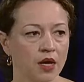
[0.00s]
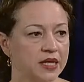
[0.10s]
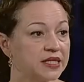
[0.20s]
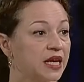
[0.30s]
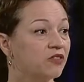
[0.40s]

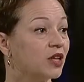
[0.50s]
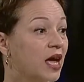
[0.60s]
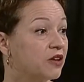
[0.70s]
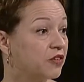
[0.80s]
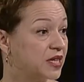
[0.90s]

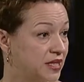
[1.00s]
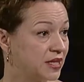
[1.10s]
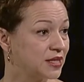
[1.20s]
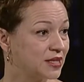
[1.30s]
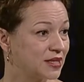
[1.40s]
SaverLife
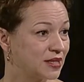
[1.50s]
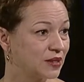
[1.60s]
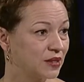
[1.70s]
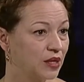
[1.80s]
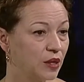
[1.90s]
exists
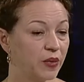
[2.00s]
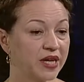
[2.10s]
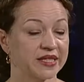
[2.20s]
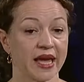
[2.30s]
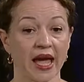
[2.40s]

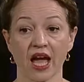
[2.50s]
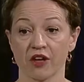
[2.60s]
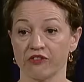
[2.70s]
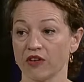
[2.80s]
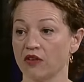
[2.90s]
because
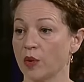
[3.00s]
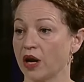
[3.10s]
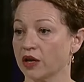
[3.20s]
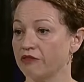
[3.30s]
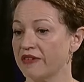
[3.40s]
half of
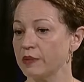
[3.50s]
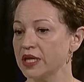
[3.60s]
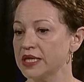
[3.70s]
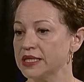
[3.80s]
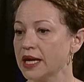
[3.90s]
American
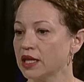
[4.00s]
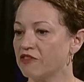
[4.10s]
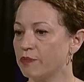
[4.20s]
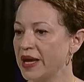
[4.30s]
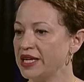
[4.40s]
families
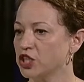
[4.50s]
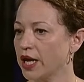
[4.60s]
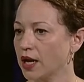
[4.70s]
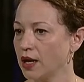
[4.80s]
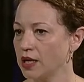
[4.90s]
live paycheck
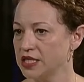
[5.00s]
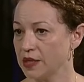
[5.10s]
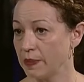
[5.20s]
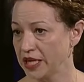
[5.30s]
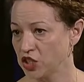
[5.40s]
to
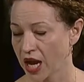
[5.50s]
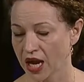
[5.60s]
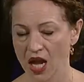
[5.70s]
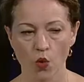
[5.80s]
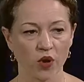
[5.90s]
paycheck
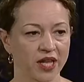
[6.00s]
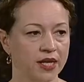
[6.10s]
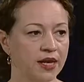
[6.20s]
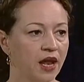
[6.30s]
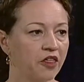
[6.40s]
with
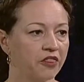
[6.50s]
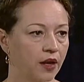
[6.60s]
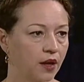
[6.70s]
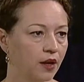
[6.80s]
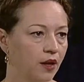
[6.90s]

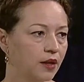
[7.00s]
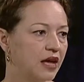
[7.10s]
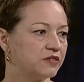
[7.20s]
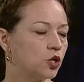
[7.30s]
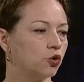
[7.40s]
nothing
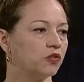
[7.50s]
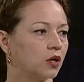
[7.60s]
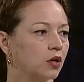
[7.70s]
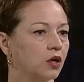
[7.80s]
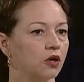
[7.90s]
left over
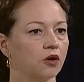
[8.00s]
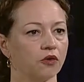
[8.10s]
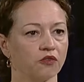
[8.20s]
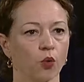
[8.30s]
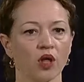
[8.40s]

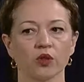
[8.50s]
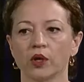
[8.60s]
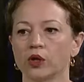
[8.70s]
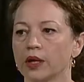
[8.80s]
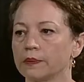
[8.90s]
for wealth
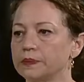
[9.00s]
building.